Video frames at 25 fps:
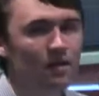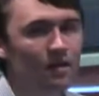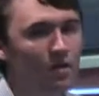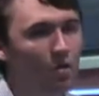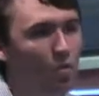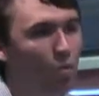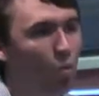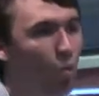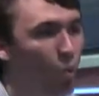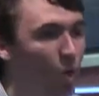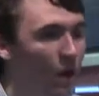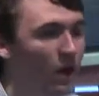
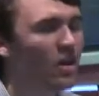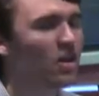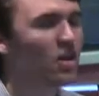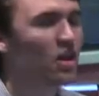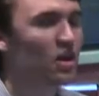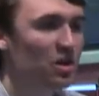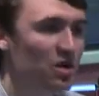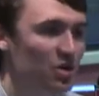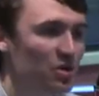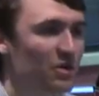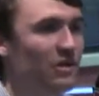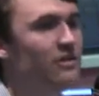will
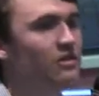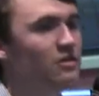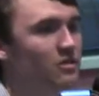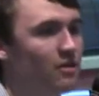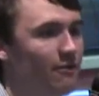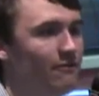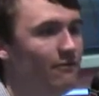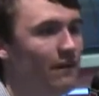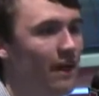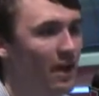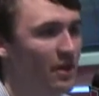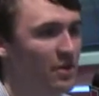agree with our
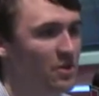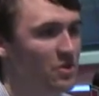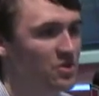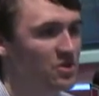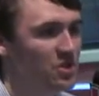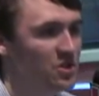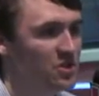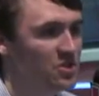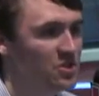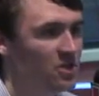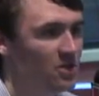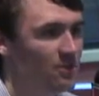value
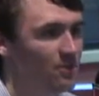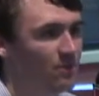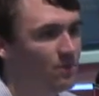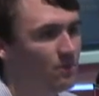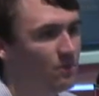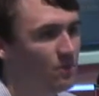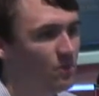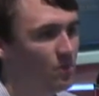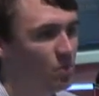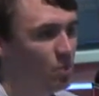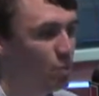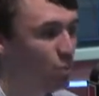system,
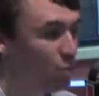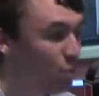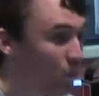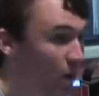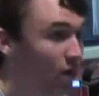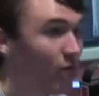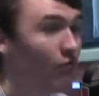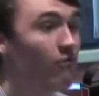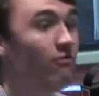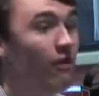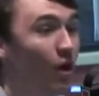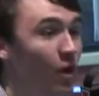
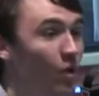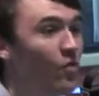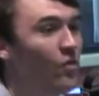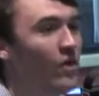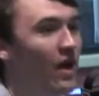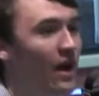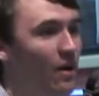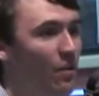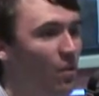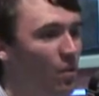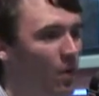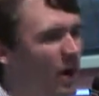will vote
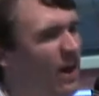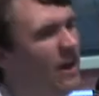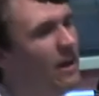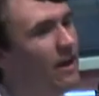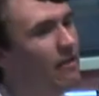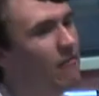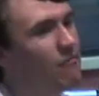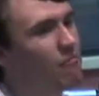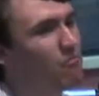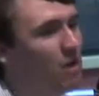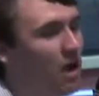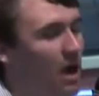that way
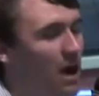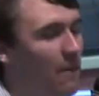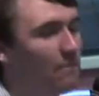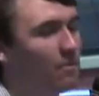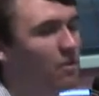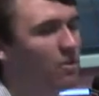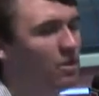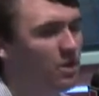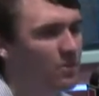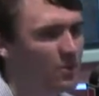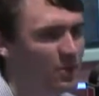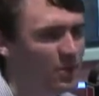if
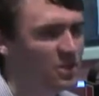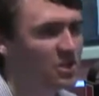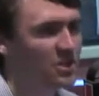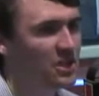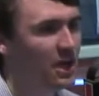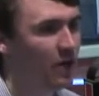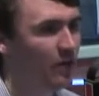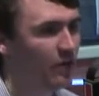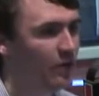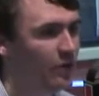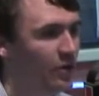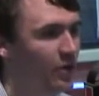properly reached
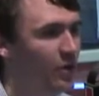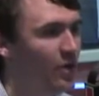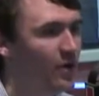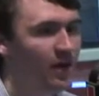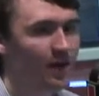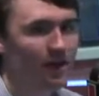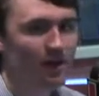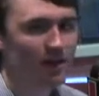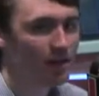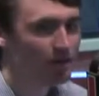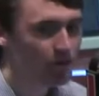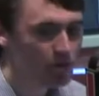out to.
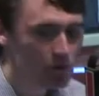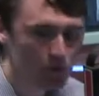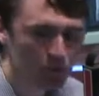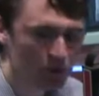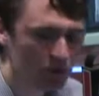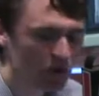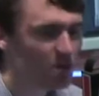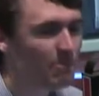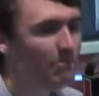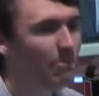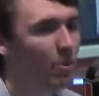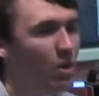If you
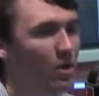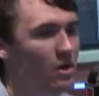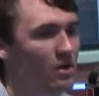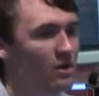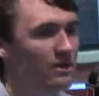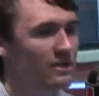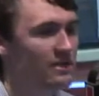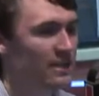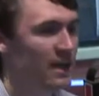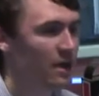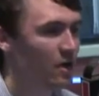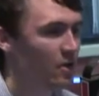really boil
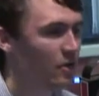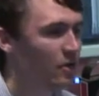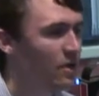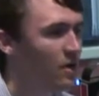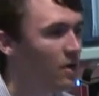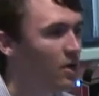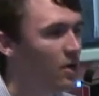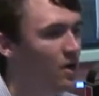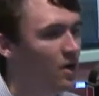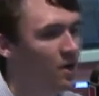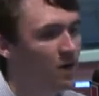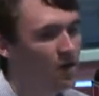it down,
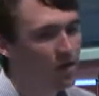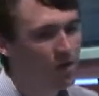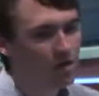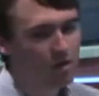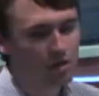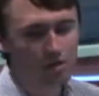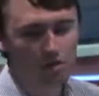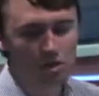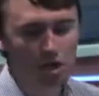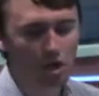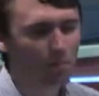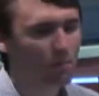
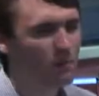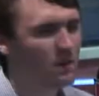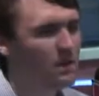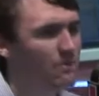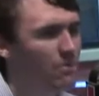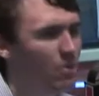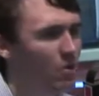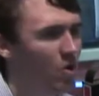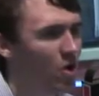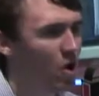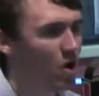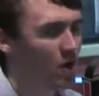young
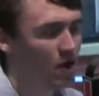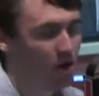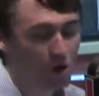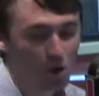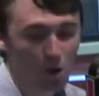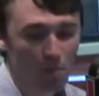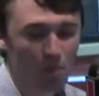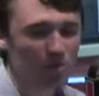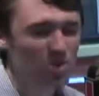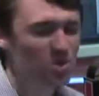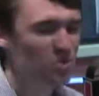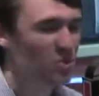people,
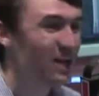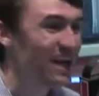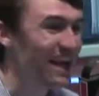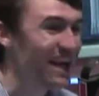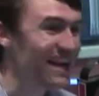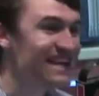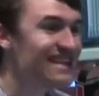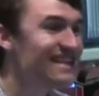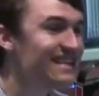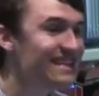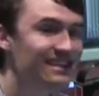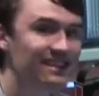almost to an
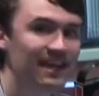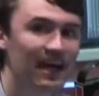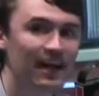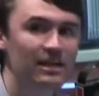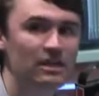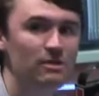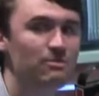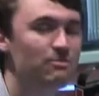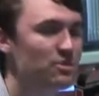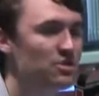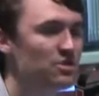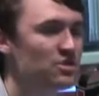80 to
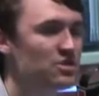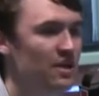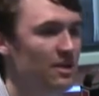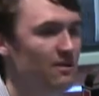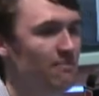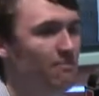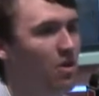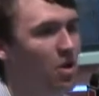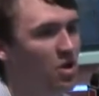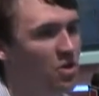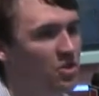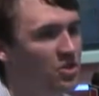90%
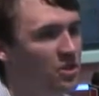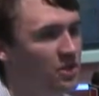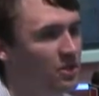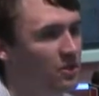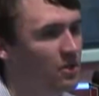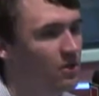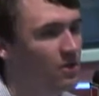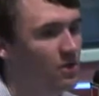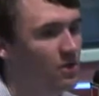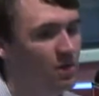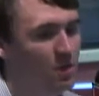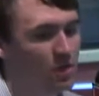margin,
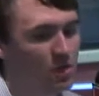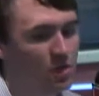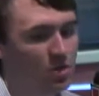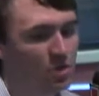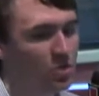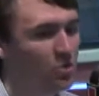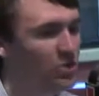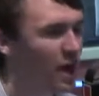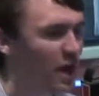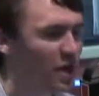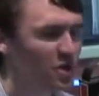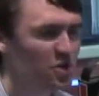
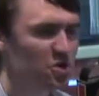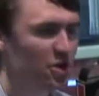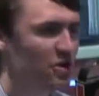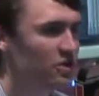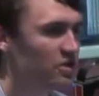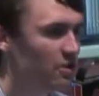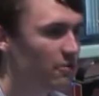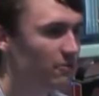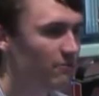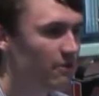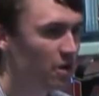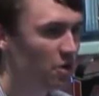do not trust
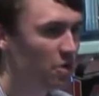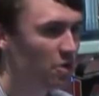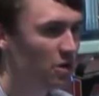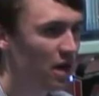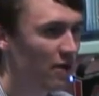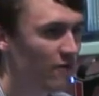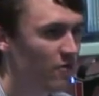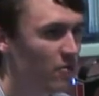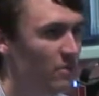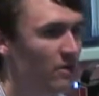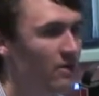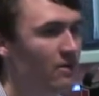the federal
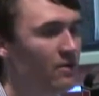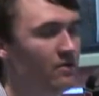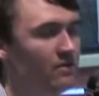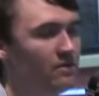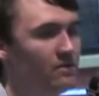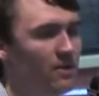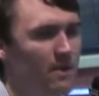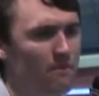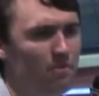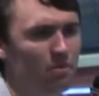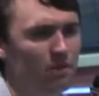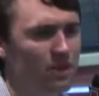government.
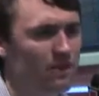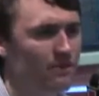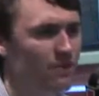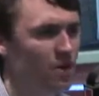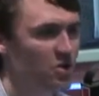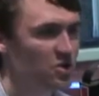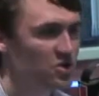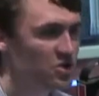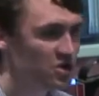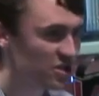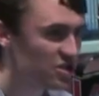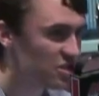They believe our
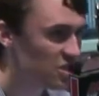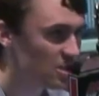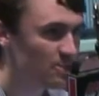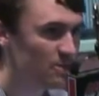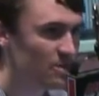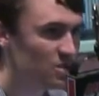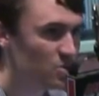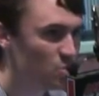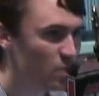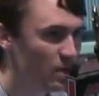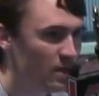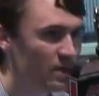system
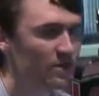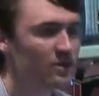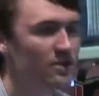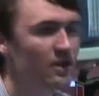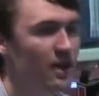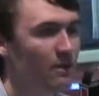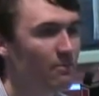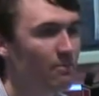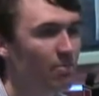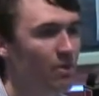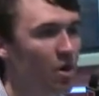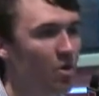is rigged
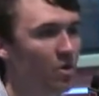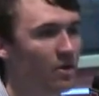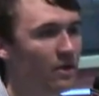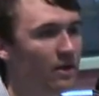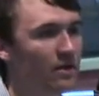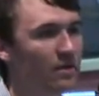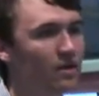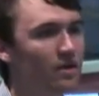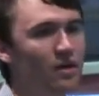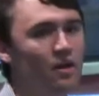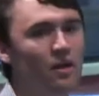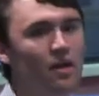and
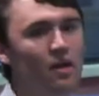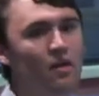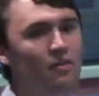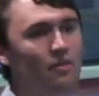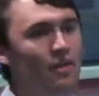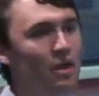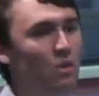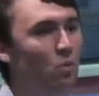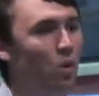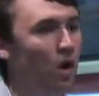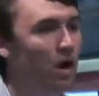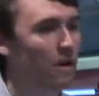broken.
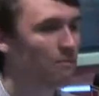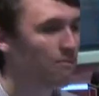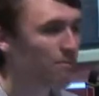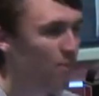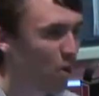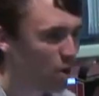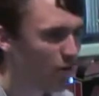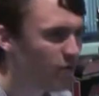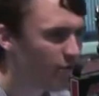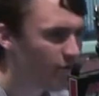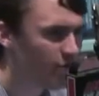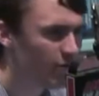They want
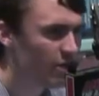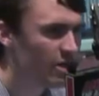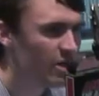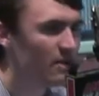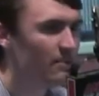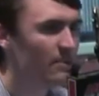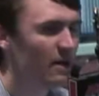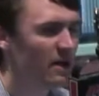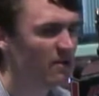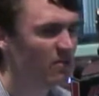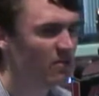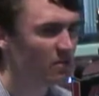more
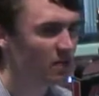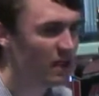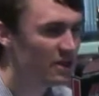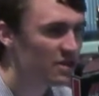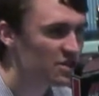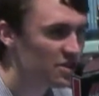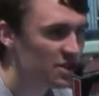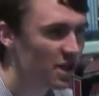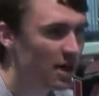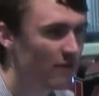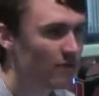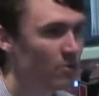freedom and
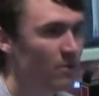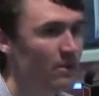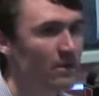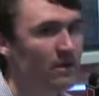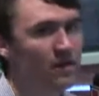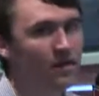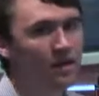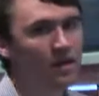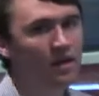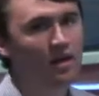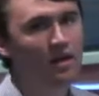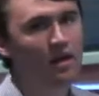less government.
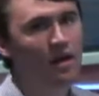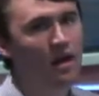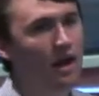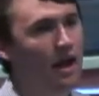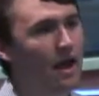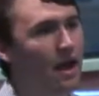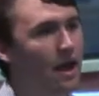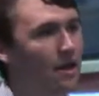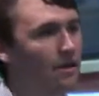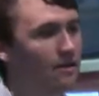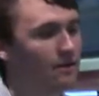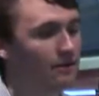
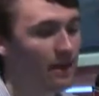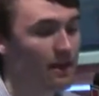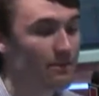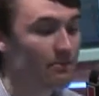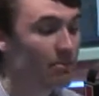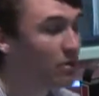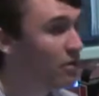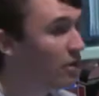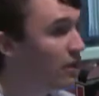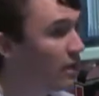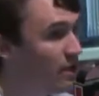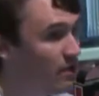And they
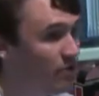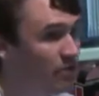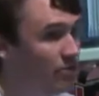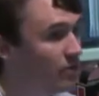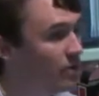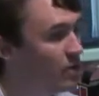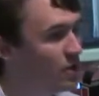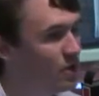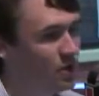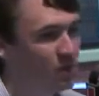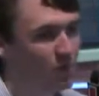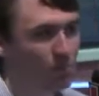believe,
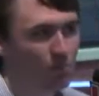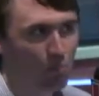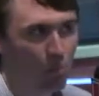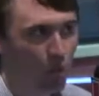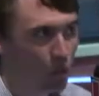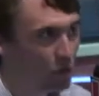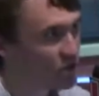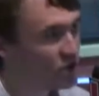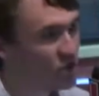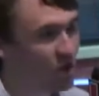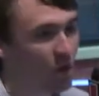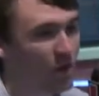
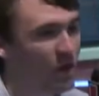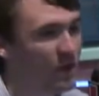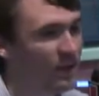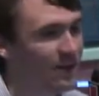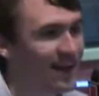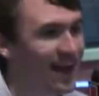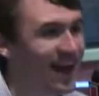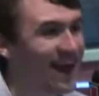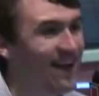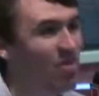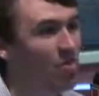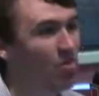more so than
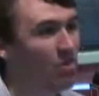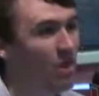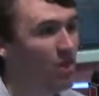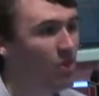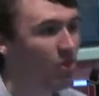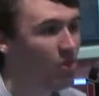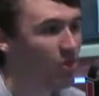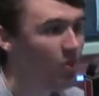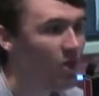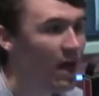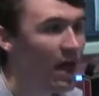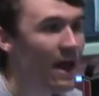not, that
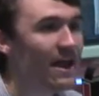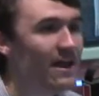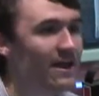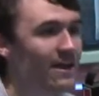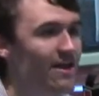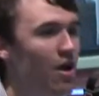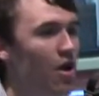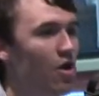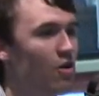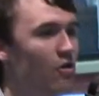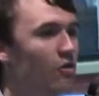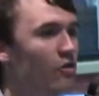they
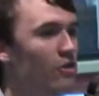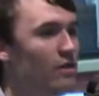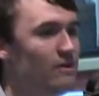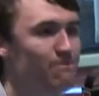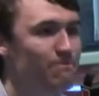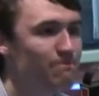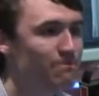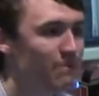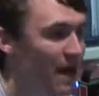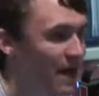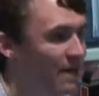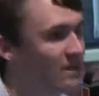are the
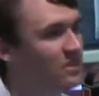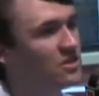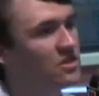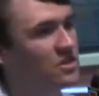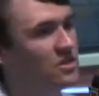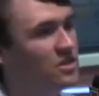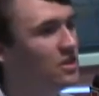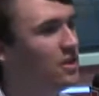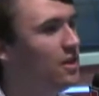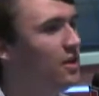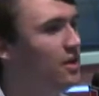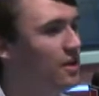
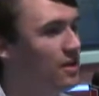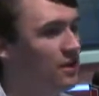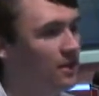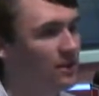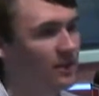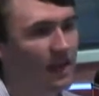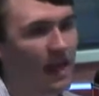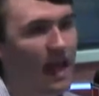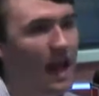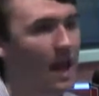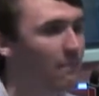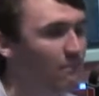best
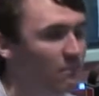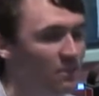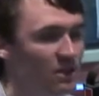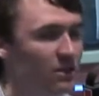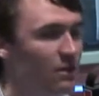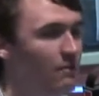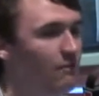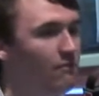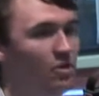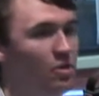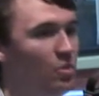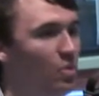captain,
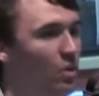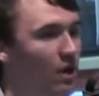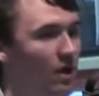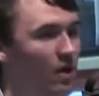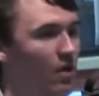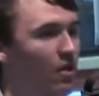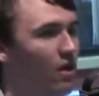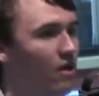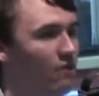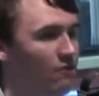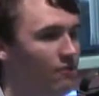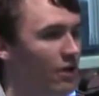if you
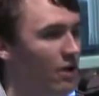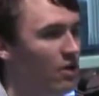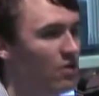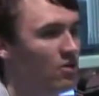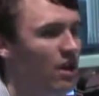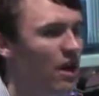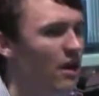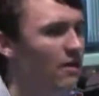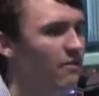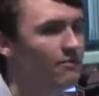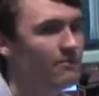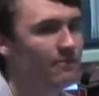will, of their
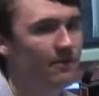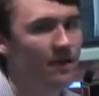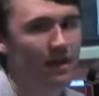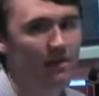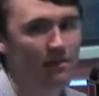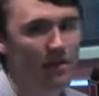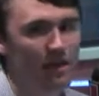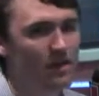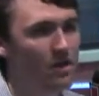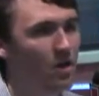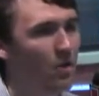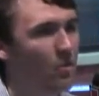life. And
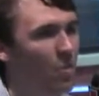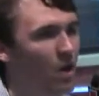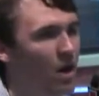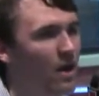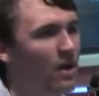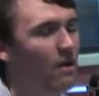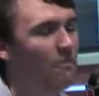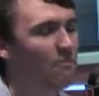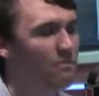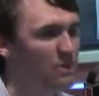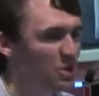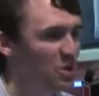they don't
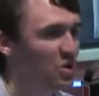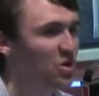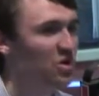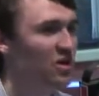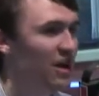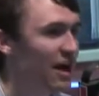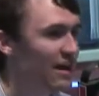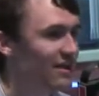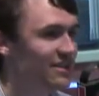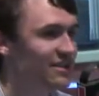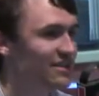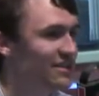want a
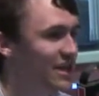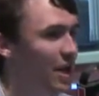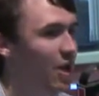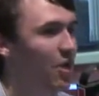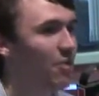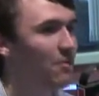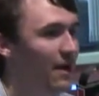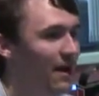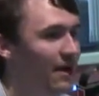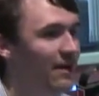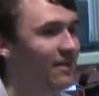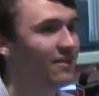bureaucrat to tell
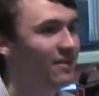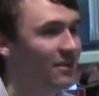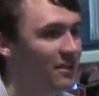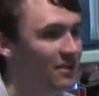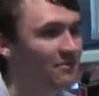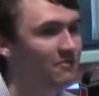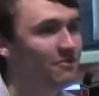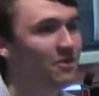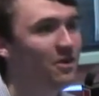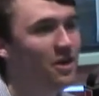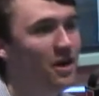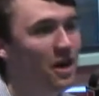them how to
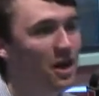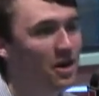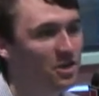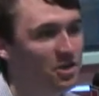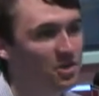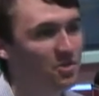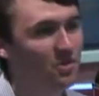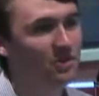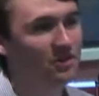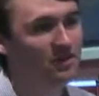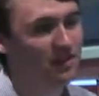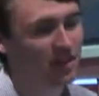live and
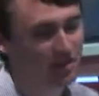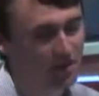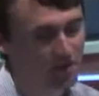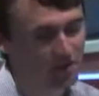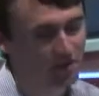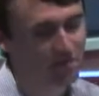do what they do.